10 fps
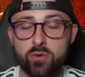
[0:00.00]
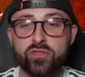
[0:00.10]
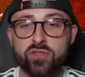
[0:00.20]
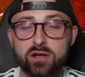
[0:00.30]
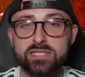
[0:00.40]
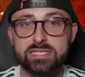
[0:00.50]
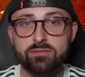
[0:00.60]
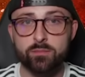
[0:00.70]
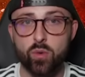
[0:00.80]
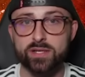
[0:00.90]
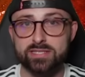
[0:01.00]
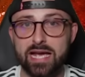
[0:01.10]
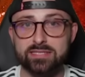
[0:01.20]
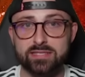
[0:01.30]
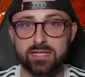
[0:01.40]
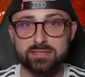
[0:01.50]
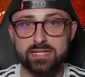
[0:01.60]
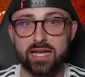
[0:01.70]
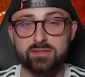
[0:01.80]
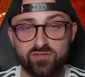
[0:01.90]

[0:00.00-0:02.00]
I'm on 37 points as things stand.